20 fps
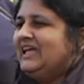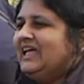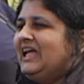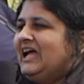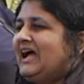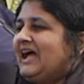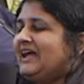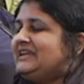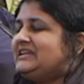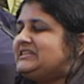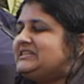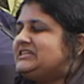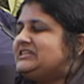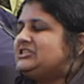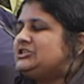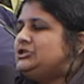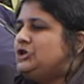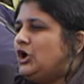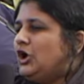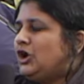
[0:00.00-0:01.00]
And it is
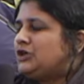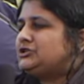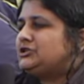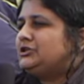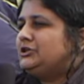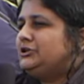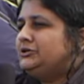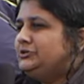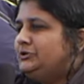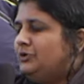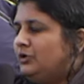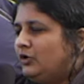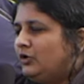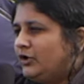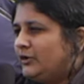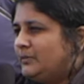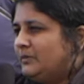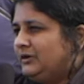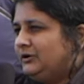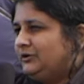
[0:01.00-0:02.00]
not
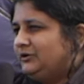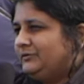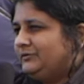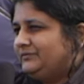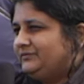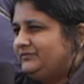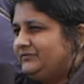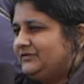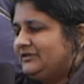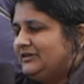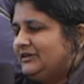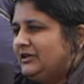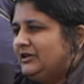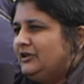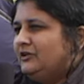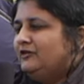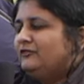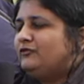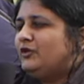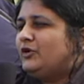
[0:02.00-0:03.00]
normal
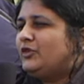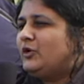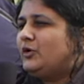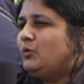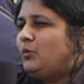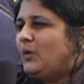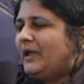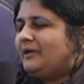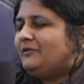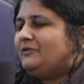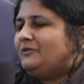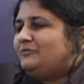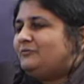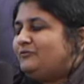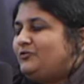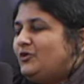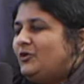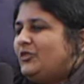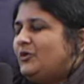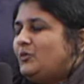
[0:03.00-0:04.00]
for
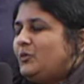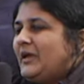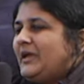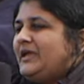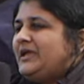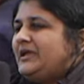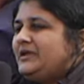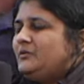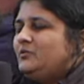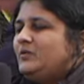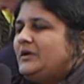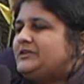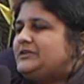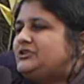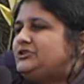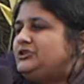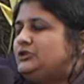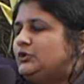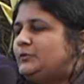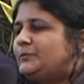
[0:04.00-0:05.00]
the way in which
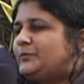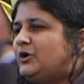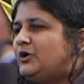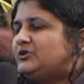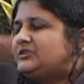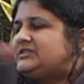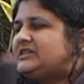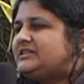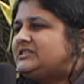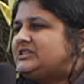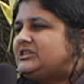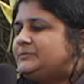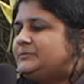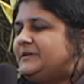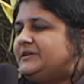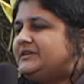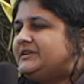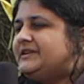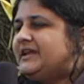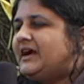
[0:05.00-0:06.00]
due process has
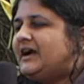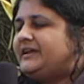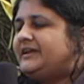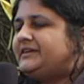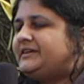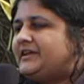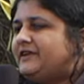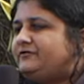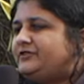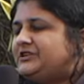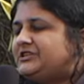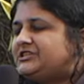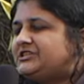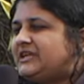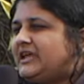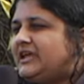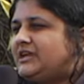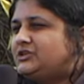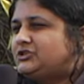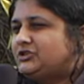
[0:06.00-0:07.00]
been denied at every
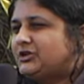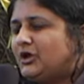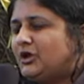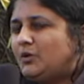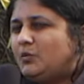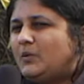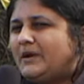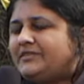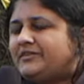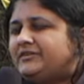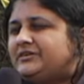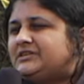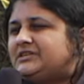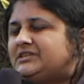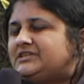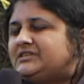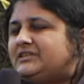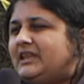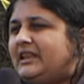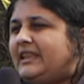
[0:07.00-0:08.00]
stage, whether it
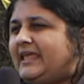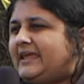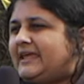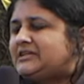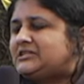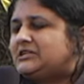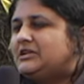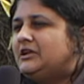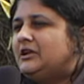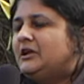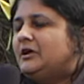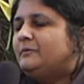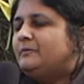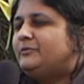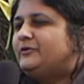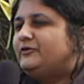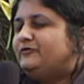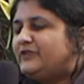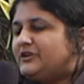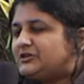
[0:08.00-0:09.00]
is the late
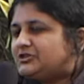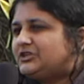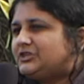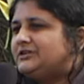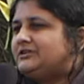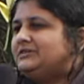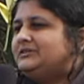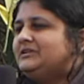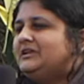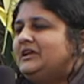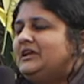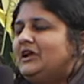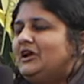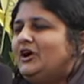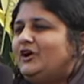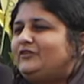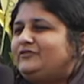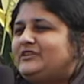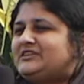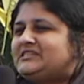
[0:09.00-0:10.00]
provision
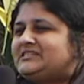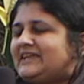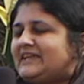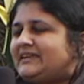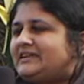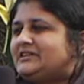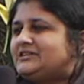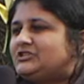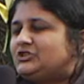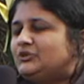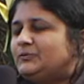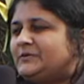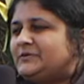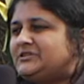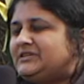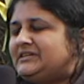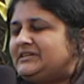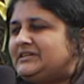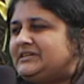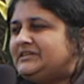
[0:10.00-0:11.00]
of the second
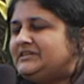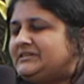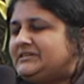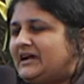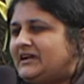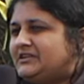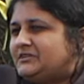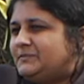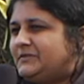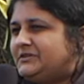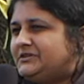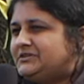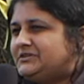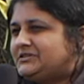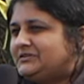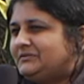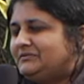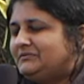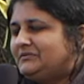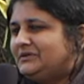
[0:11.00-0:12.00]
superseding indictment,
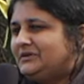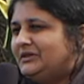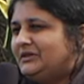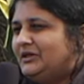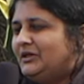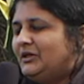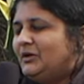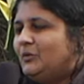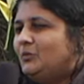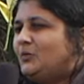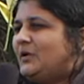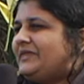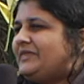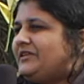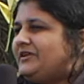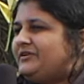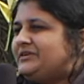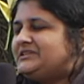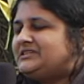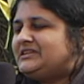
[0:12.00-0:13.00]
whether
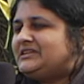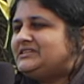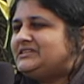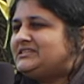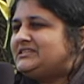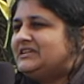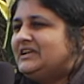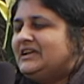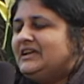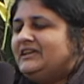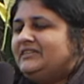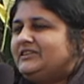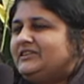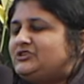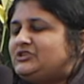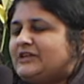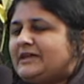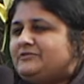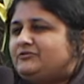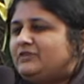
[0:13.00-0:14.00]
it is the
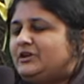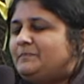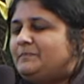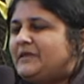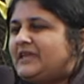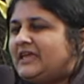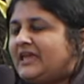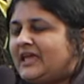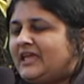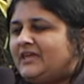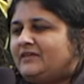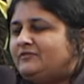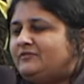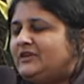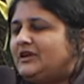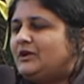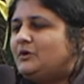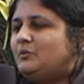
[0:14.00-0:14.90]
general behavior